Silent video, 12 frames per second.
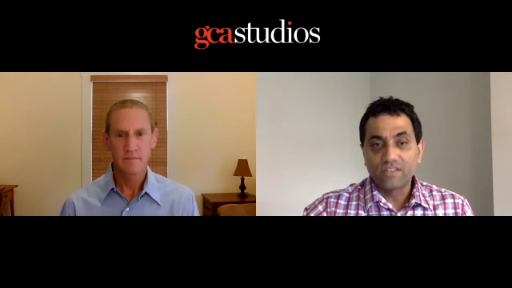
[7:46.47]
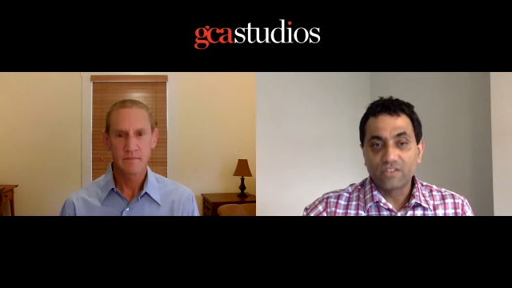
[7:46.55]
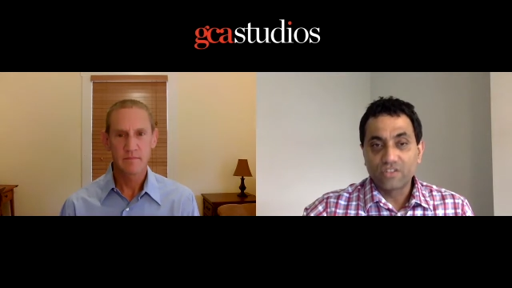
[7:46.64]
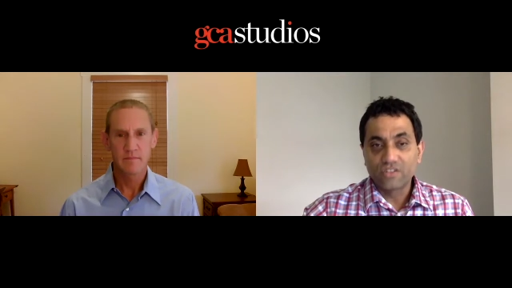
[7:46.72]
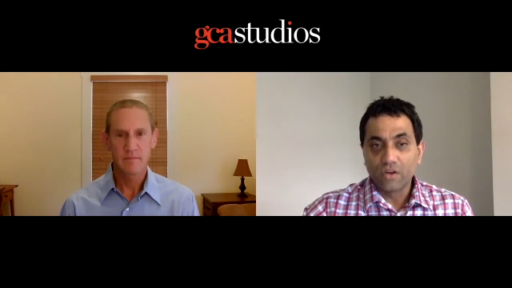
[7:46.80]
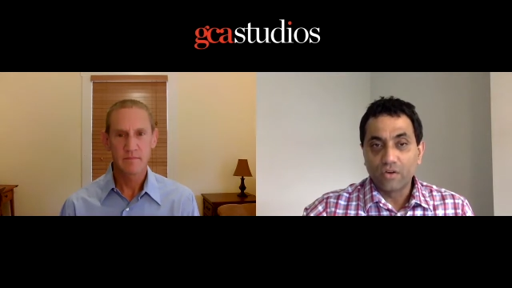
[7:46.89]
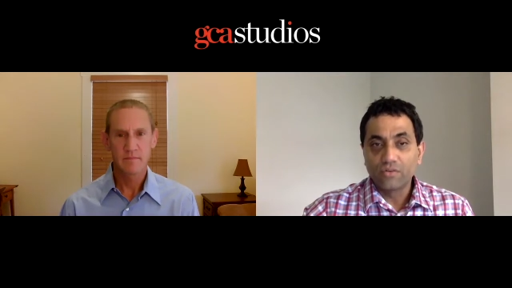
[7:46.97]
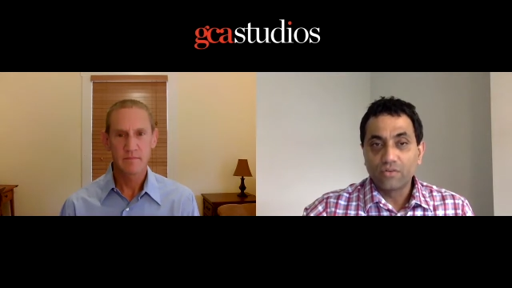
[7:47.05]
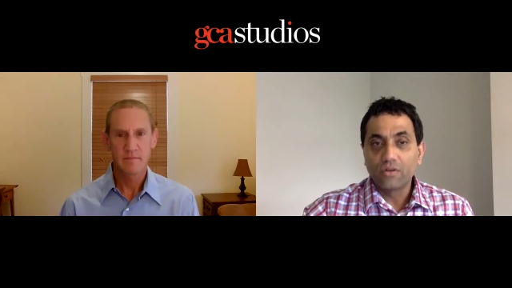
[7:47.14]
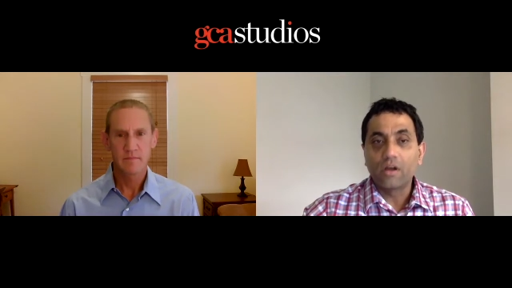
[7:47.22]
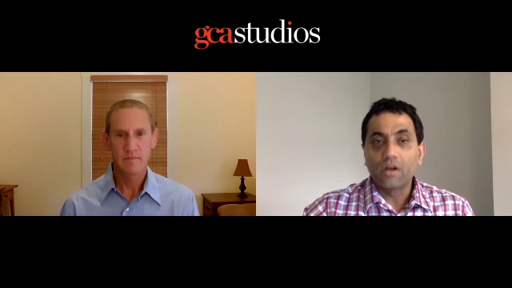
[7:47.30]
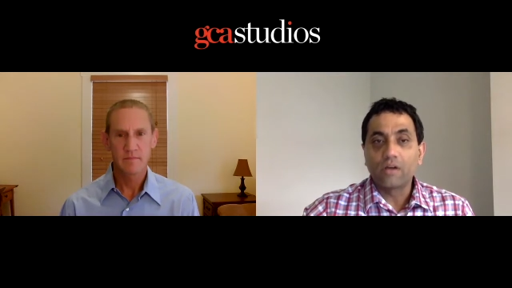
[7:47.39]
Speaker 1: Slow
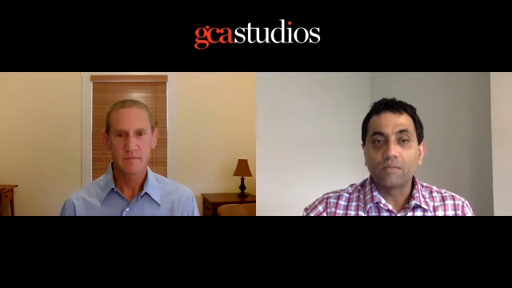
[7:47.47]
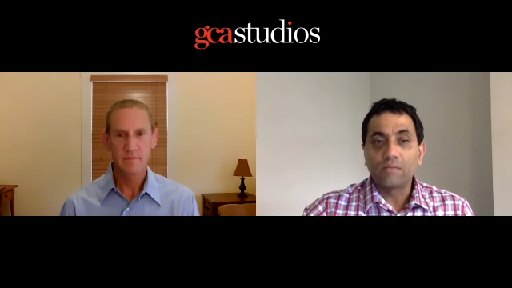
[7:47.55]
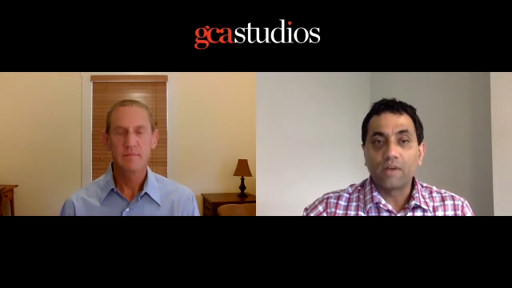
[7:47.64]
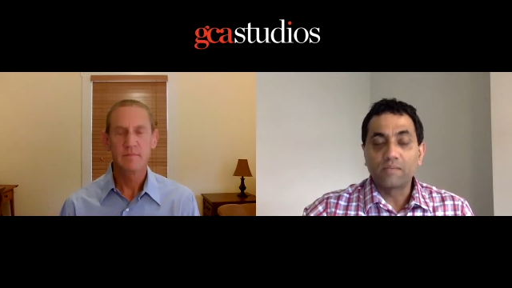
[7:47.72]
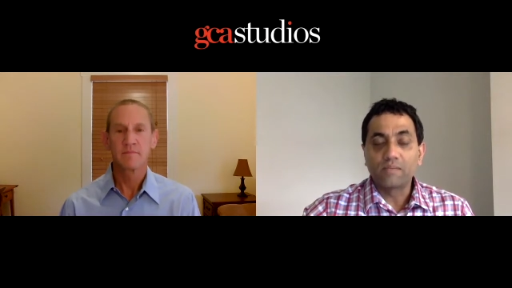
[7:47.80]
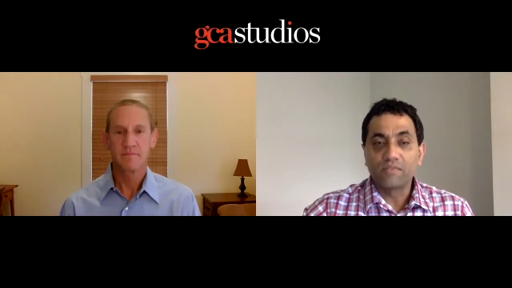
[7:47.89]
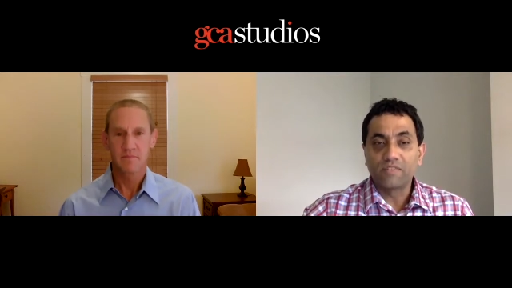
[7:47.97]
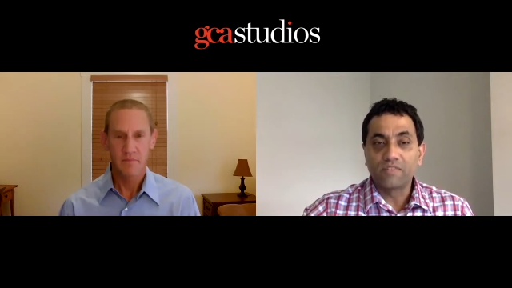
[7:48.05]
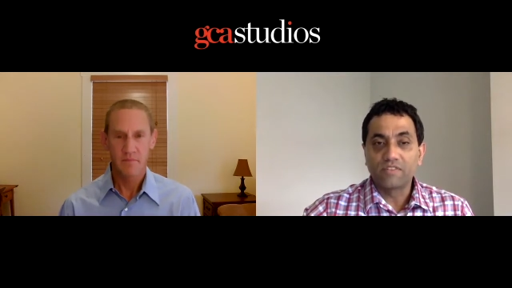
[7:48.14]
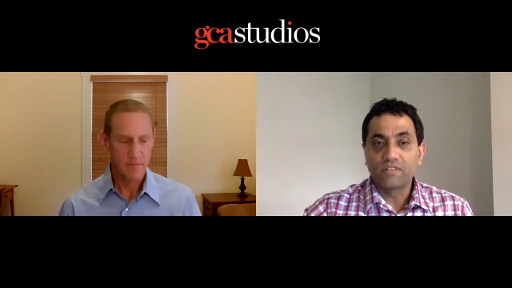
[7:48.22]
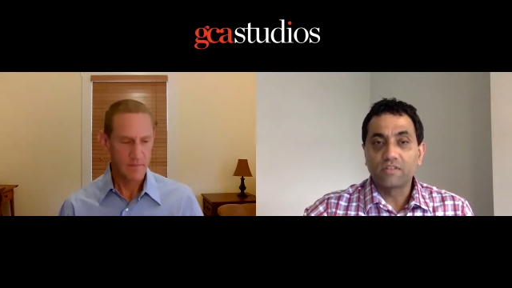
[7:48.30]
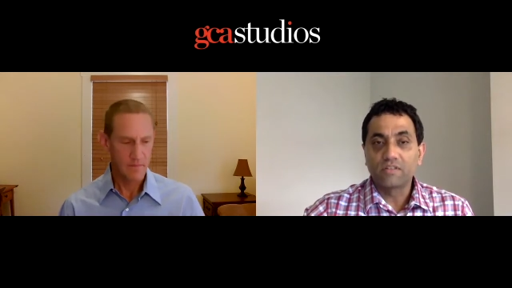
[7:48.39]
uh, by
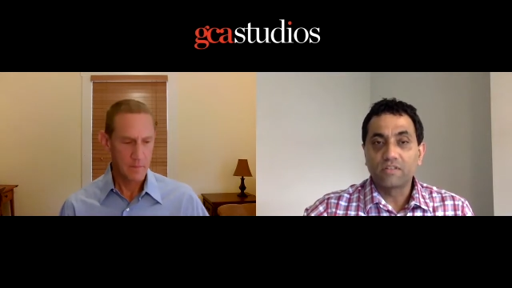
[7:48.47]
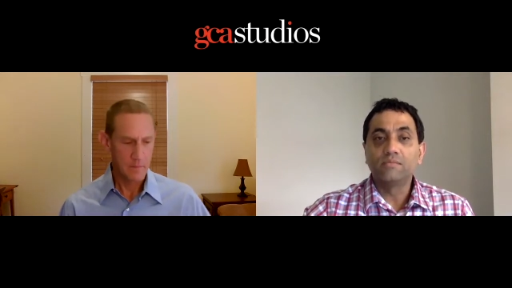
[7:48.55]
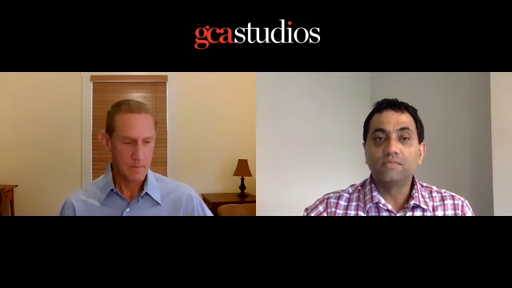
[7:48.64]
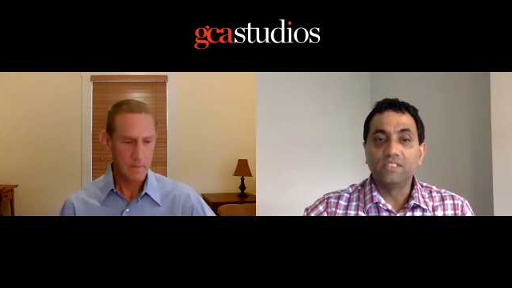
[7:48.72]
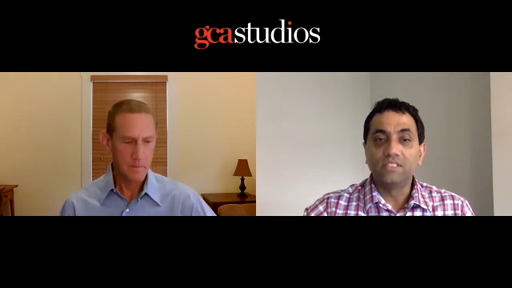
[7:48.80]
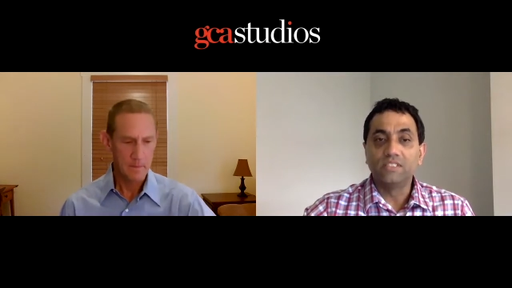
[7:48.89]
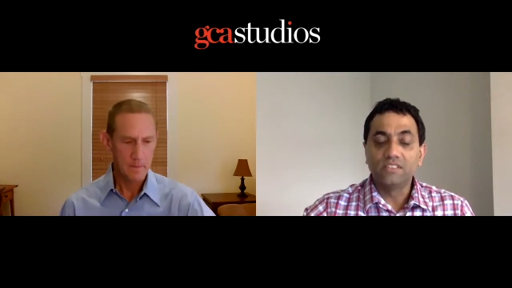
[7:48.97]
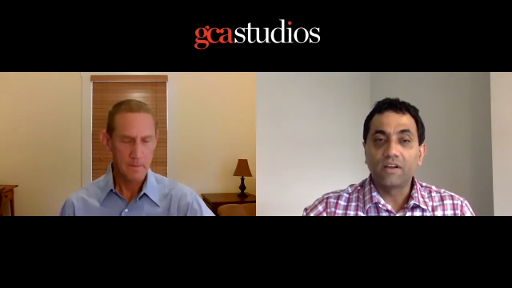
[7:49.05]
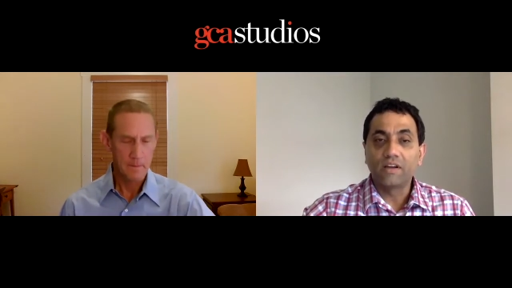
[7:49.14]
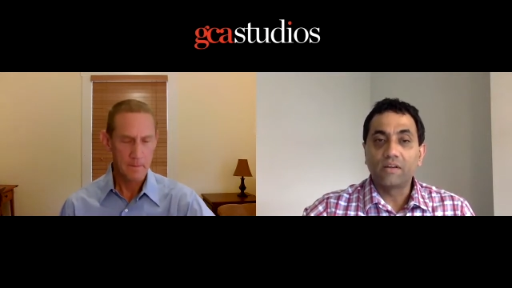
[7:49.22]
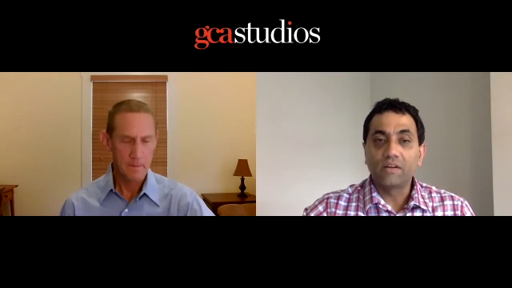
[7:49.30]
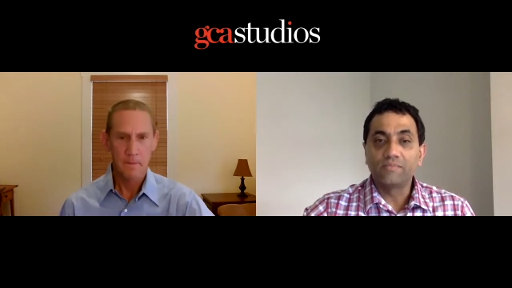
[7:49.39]
Professor Kahneman,
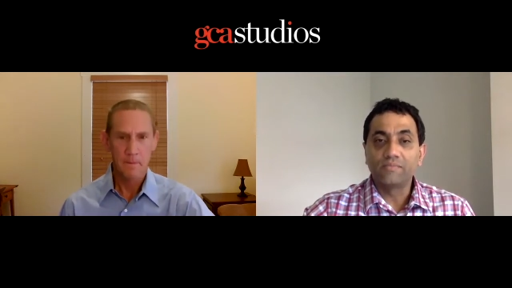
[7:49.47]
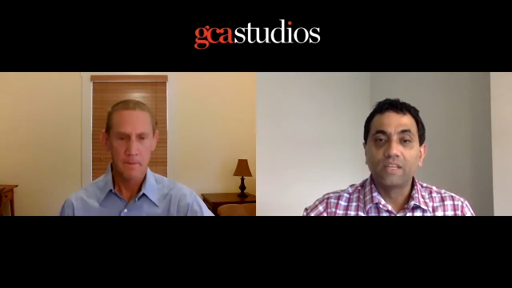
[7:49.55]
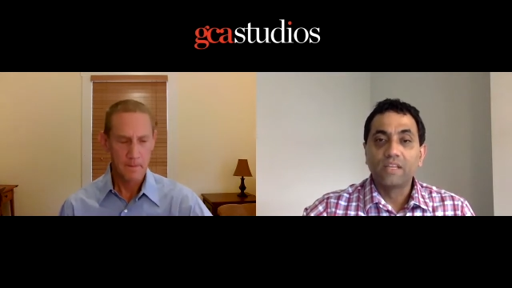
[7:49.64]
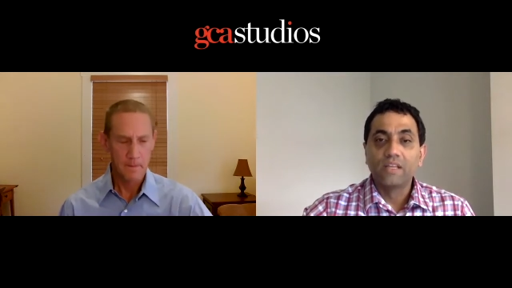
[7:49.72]
um,